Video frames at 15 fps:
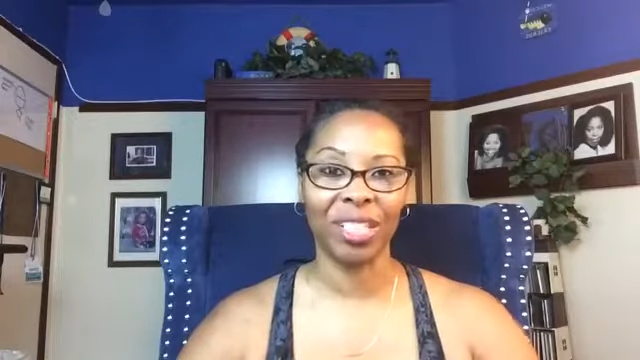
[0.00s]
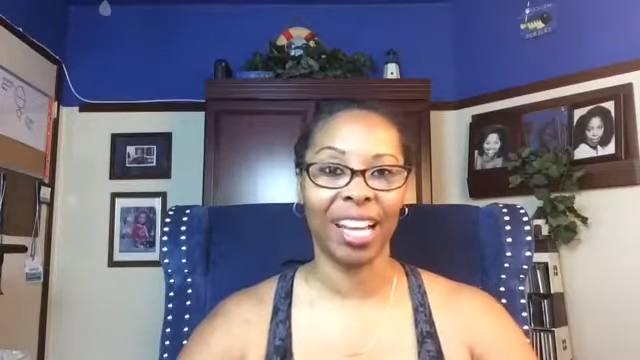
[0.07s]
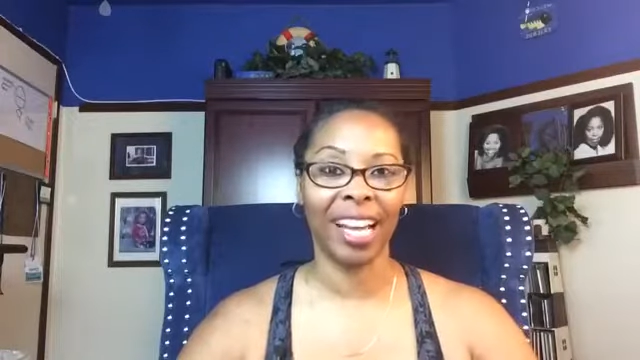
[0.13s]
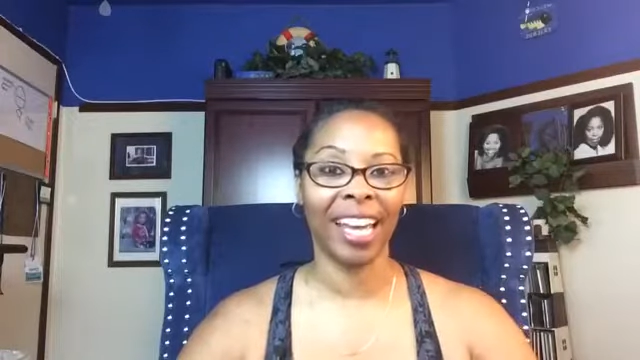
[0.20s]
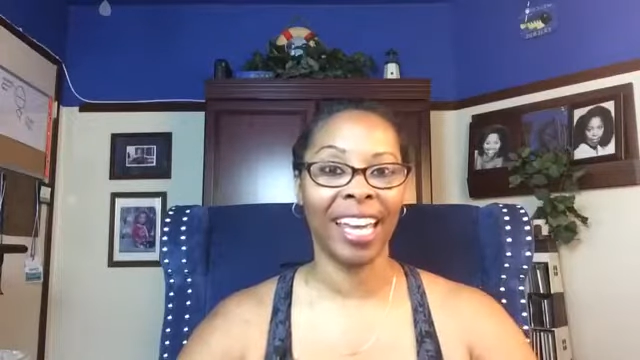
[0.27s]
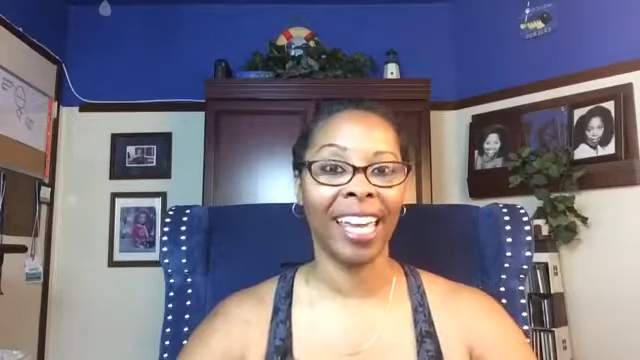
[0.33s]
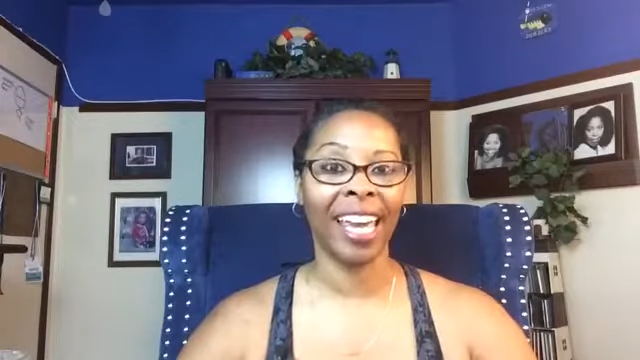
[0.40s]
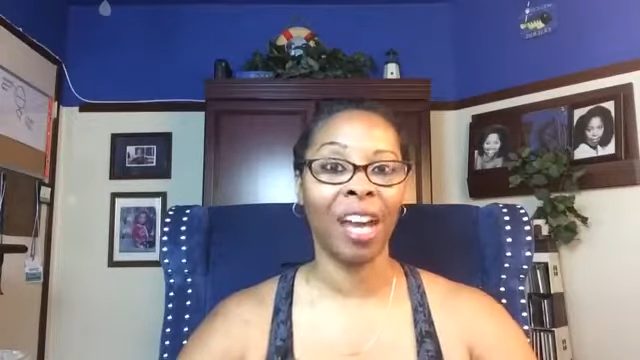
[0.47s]

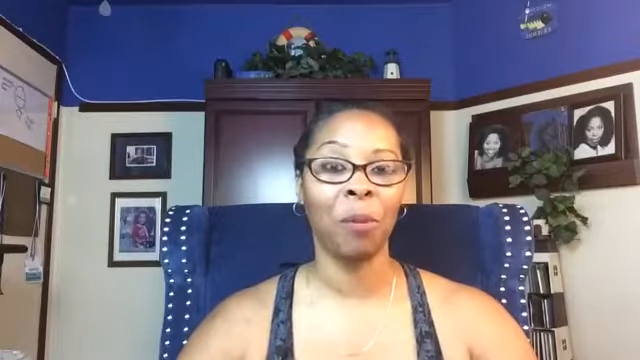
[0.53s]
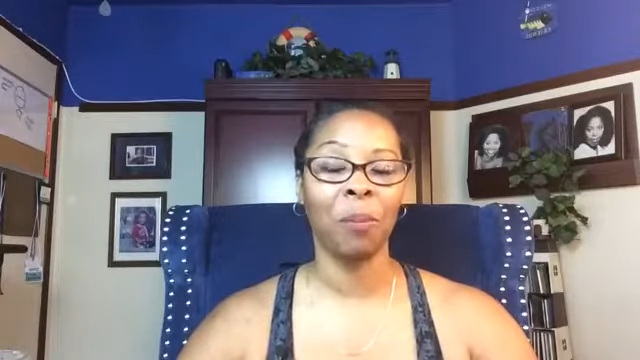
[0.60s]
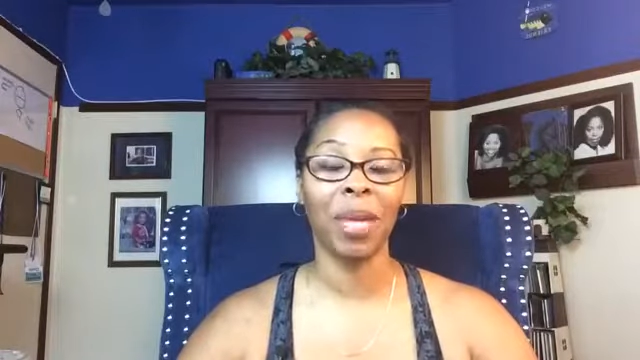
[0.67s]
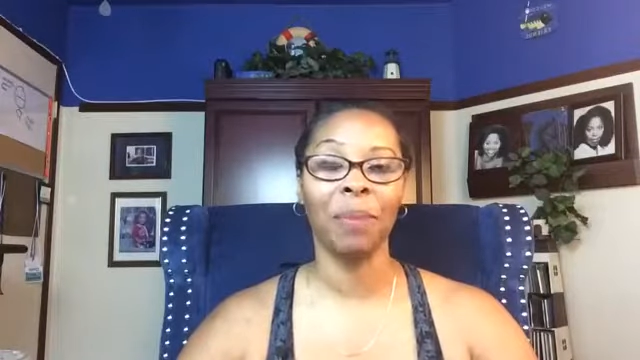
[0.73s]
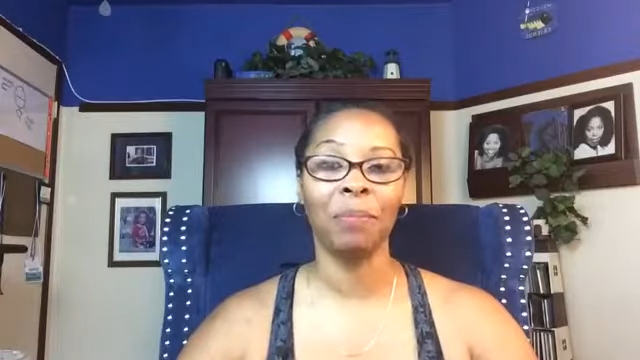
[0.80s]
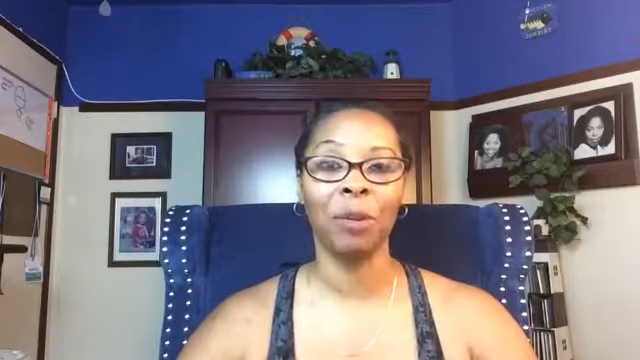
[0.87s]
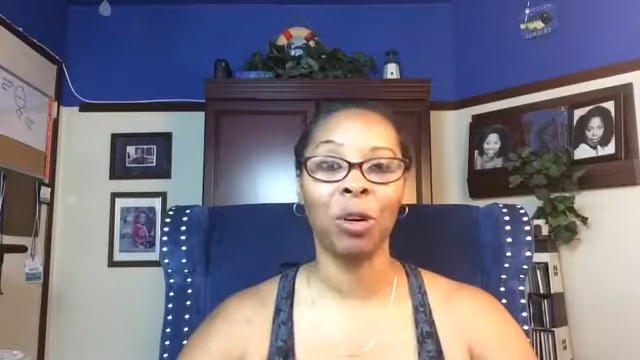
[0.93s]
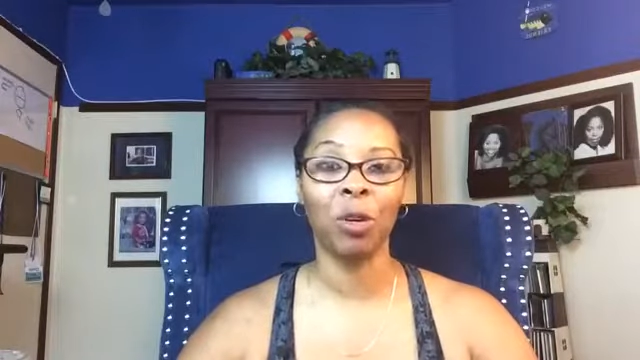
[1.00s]
I help
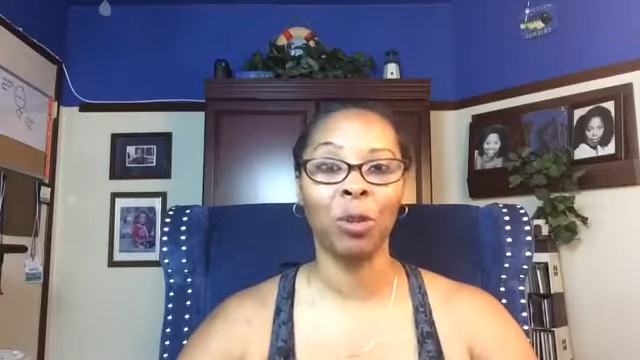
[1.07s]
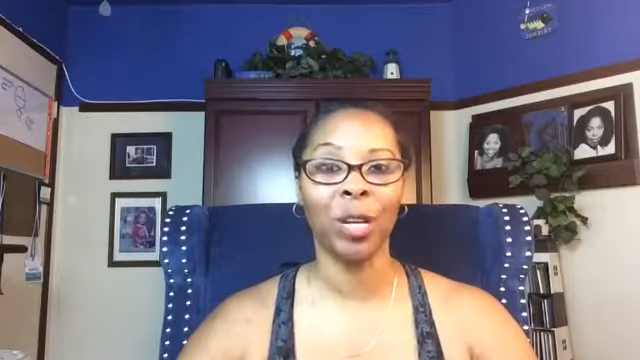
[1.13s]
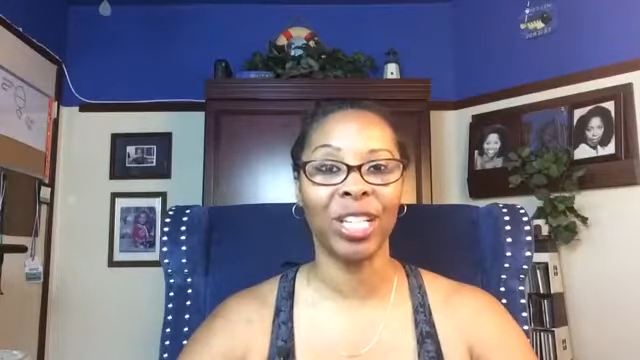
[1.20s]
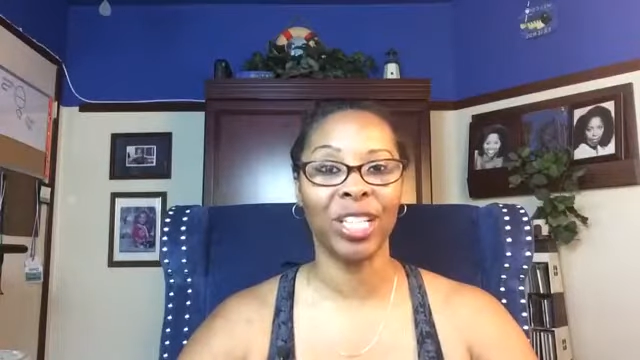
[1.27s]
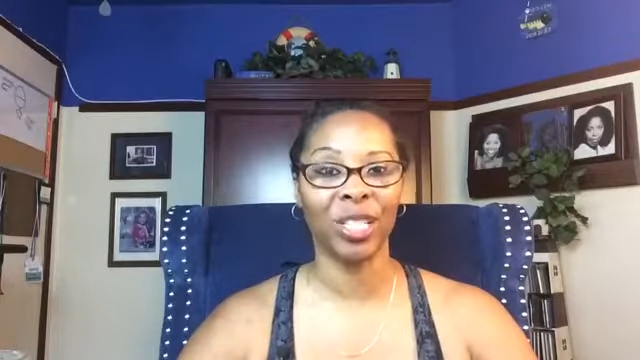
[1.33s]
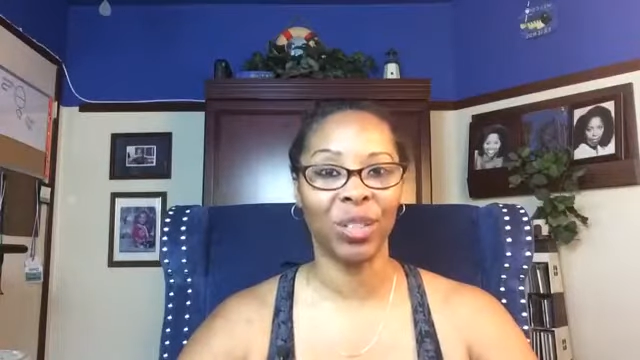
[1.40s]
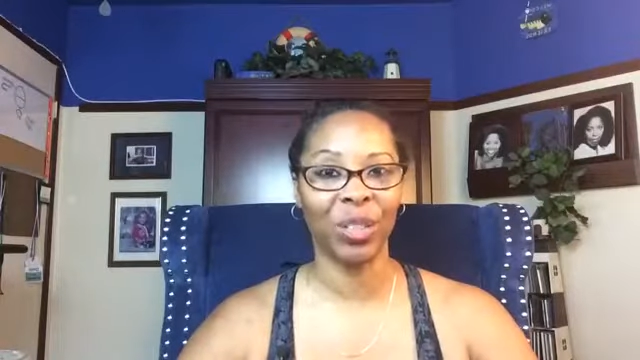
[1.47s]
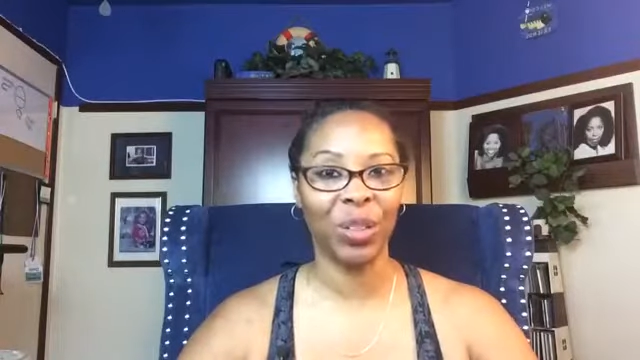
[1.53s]
people reach
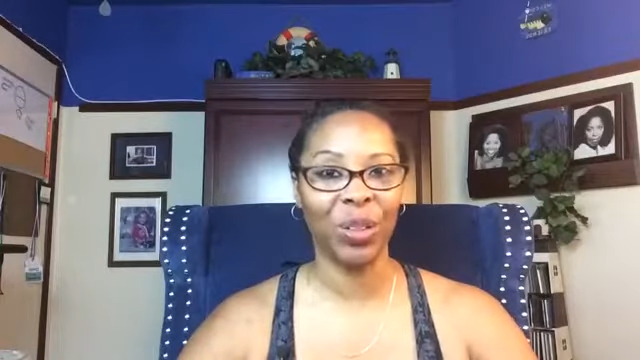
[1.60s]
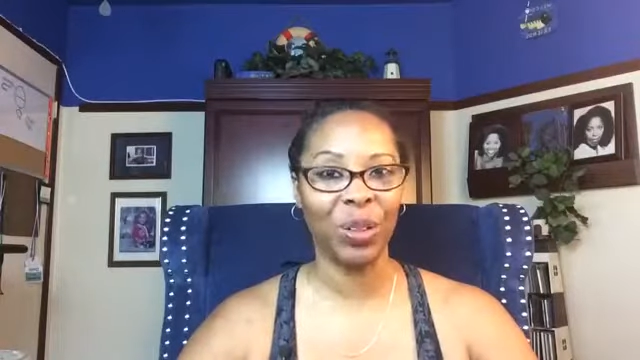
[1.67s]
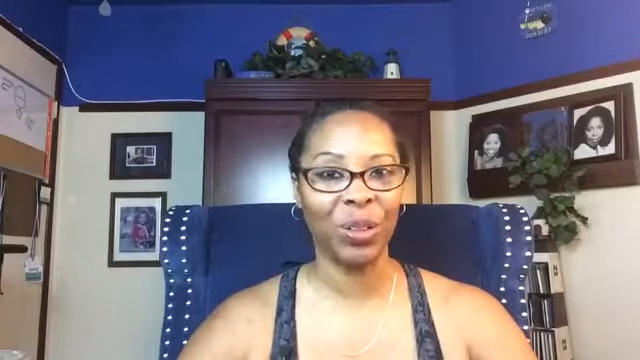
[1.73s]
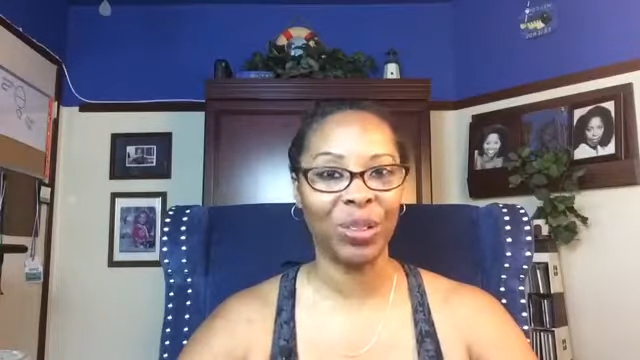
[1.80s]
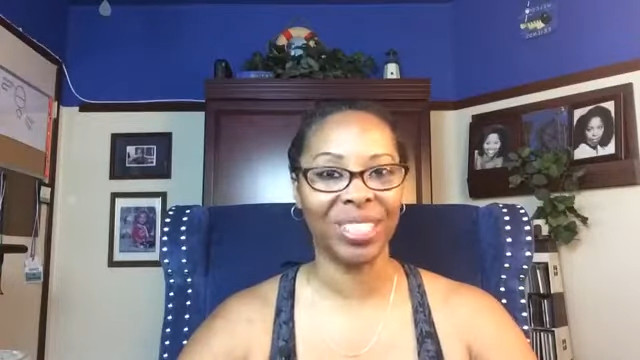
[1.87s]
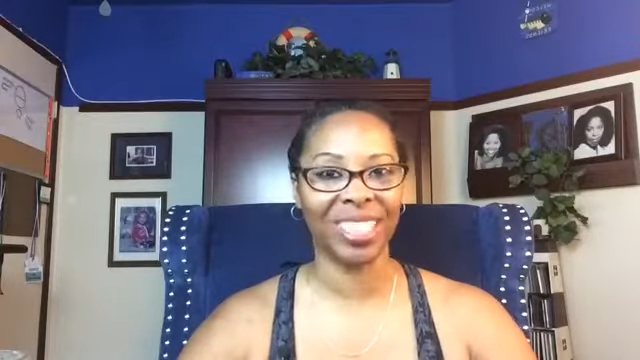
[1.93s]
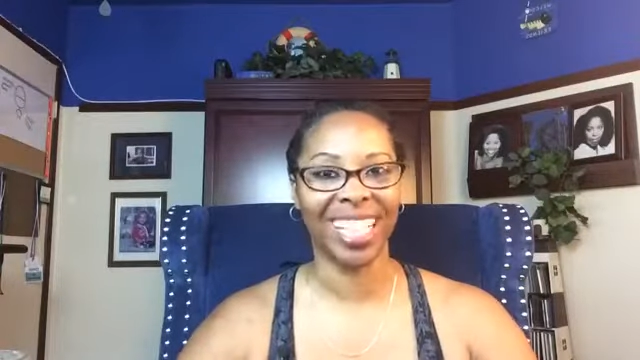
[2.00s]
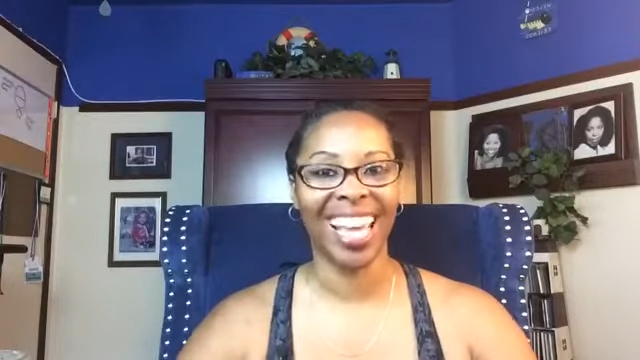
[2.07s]
their
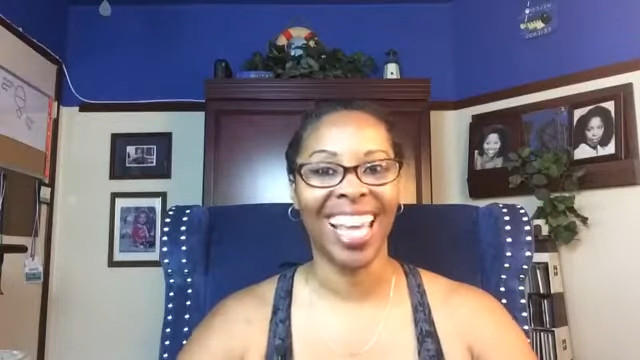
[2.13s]
goals.